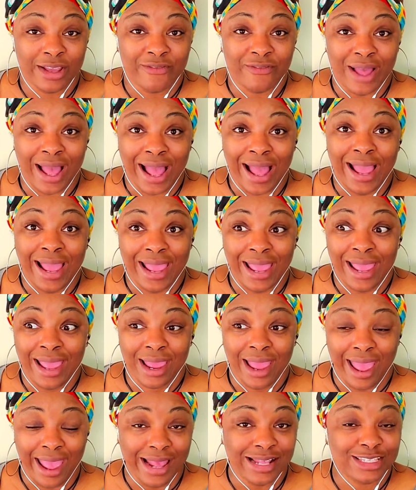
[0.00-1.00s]
I
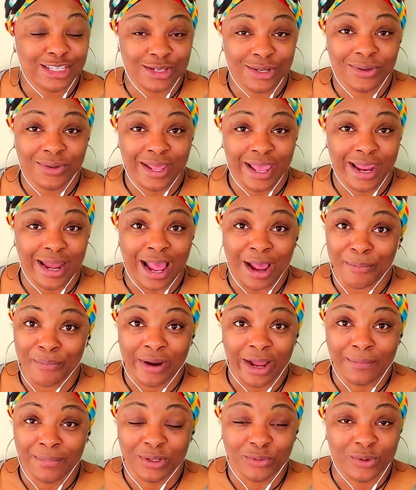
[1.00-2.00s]
had to do that, I
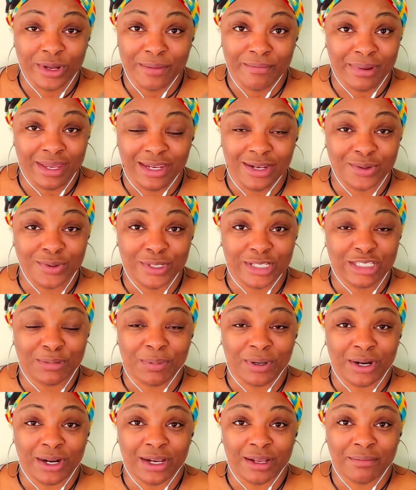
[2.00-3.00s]
probably wouldn't be doing
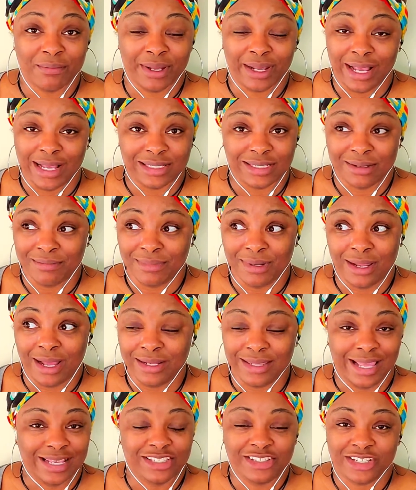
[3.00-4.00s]
Spark because
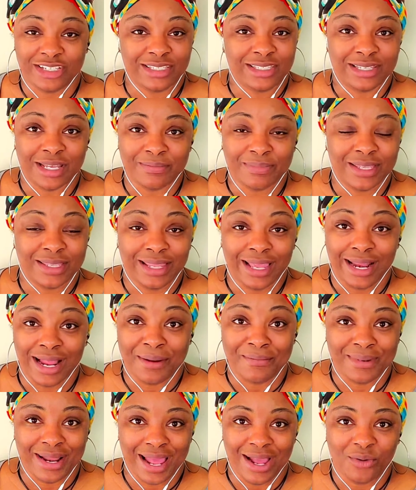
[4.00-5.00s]
that's just something that
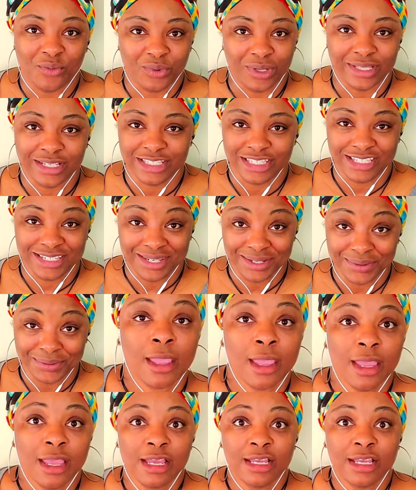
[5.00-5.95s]
I'm not willing to do.